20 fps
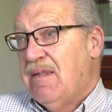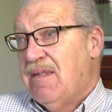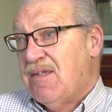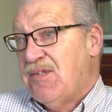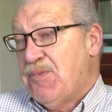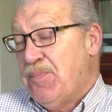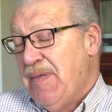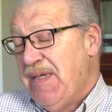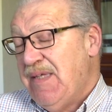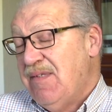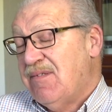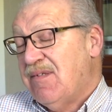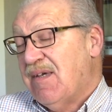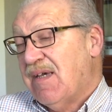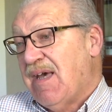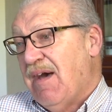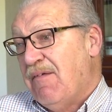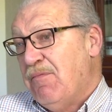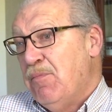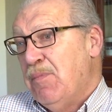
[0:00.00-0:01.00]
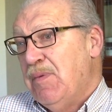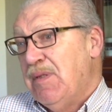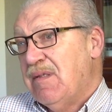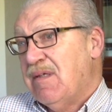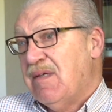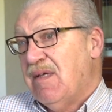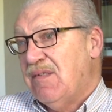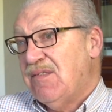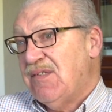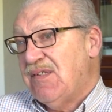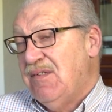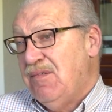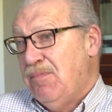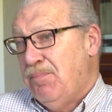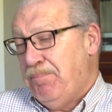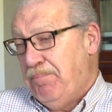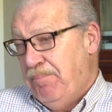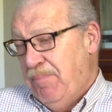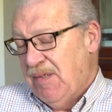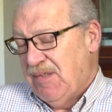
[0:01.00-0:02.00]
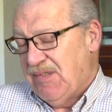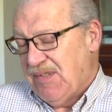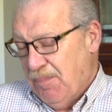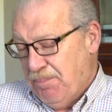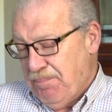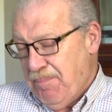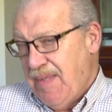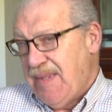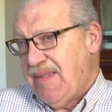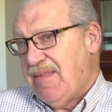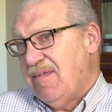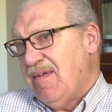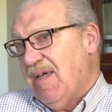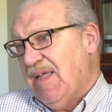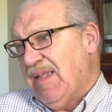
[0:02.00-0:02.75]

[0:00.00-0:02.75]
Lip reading: This means the government can submit